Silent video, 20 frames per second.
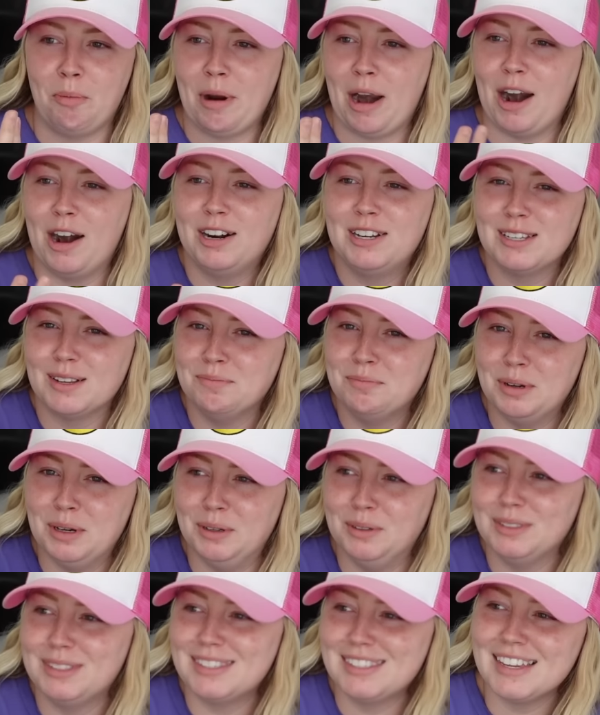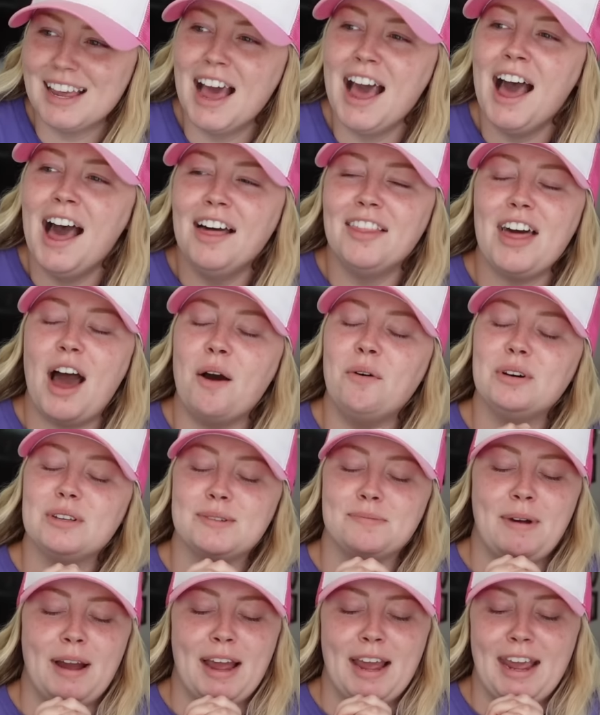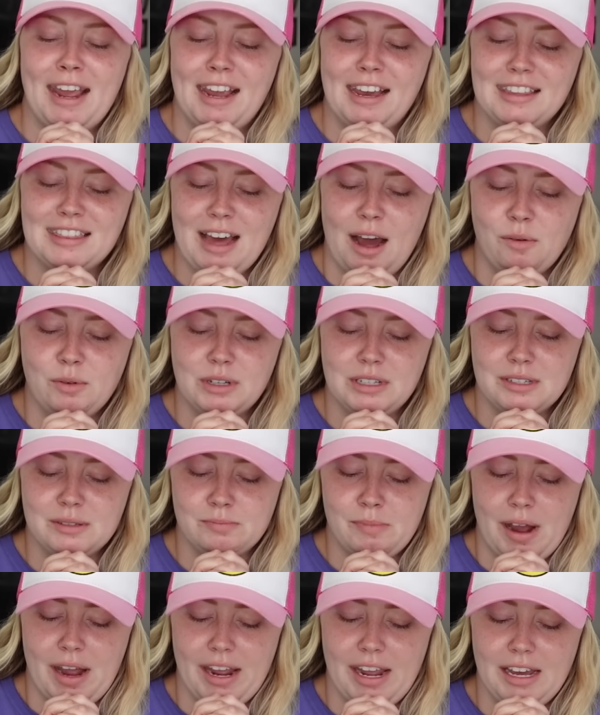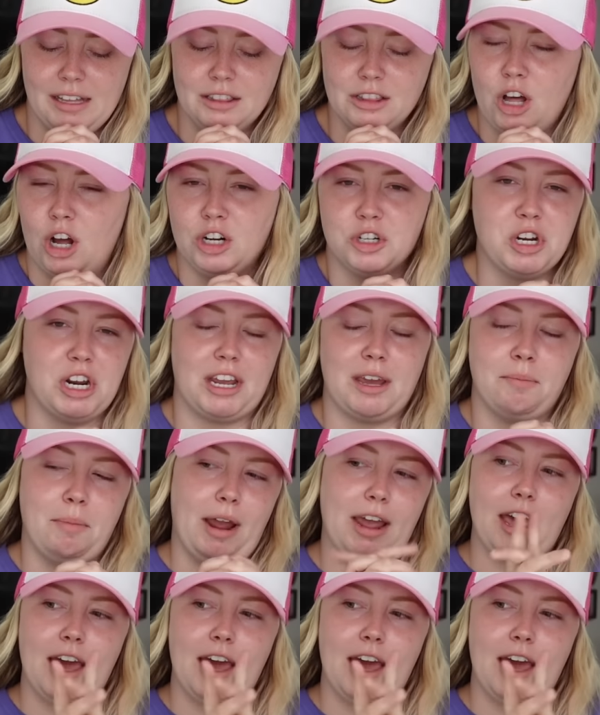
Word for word: pairs of boots. That was my, that was my logic in my